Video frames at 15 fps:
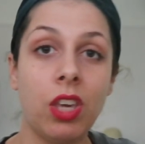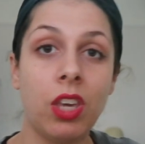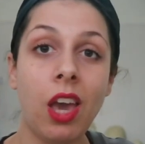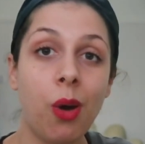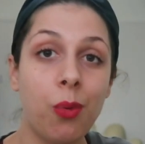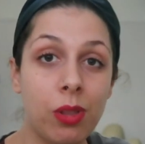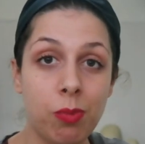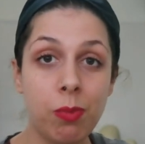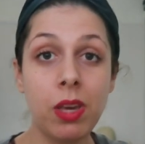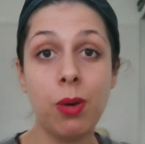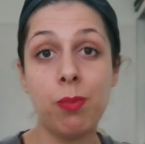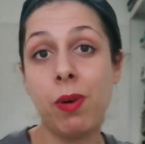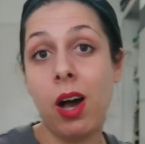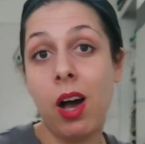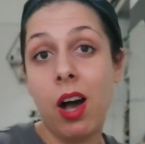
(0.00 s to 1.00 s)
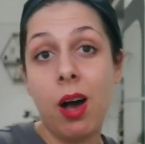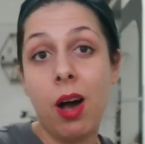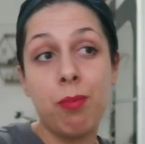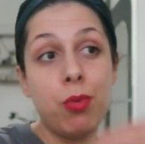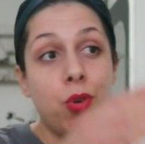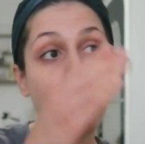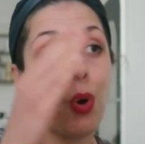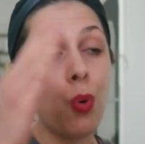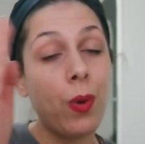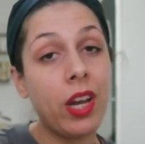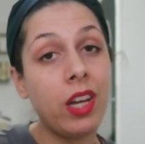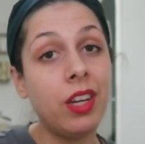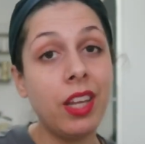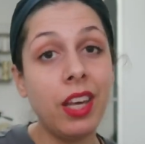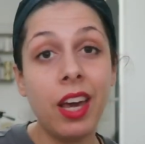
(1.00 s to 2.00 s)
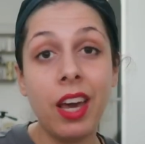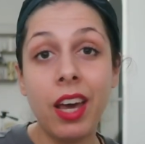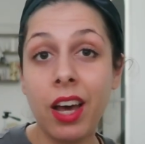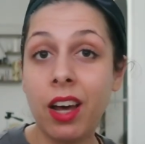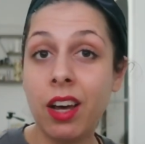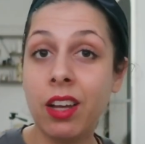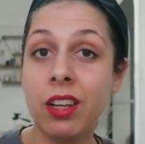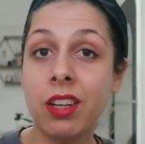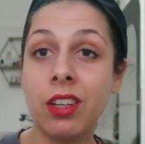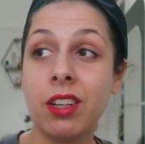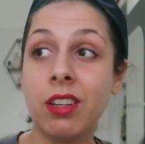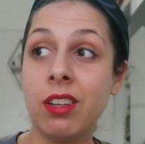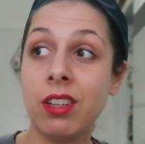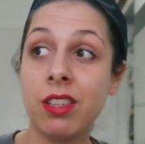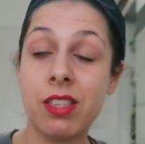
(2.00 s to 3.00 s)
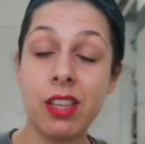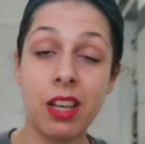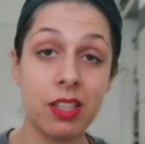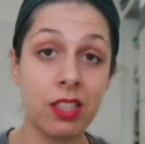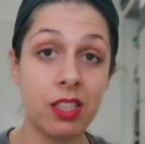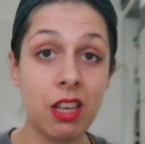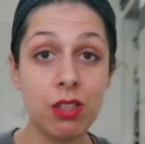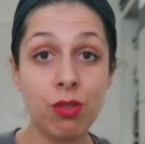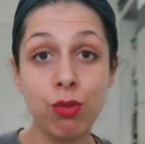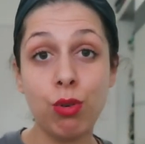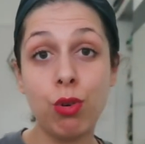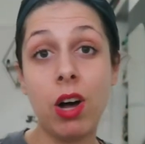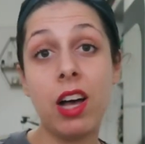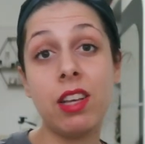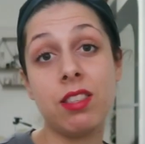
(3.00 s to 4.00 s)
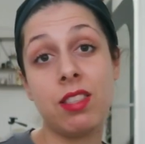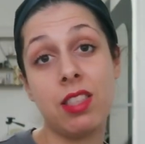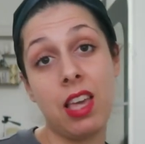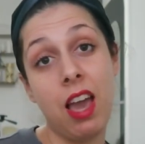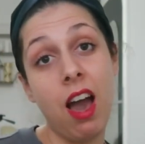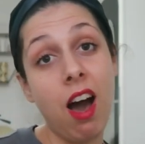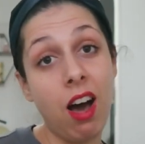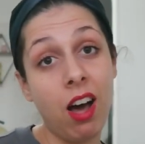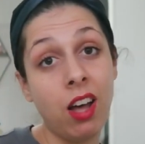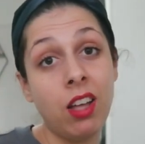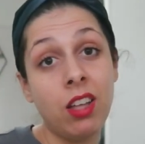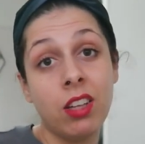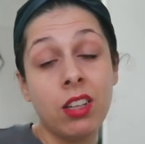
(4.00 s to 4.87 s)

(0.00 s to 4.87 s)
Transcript: okay with me but i'm nowhere near successful as they are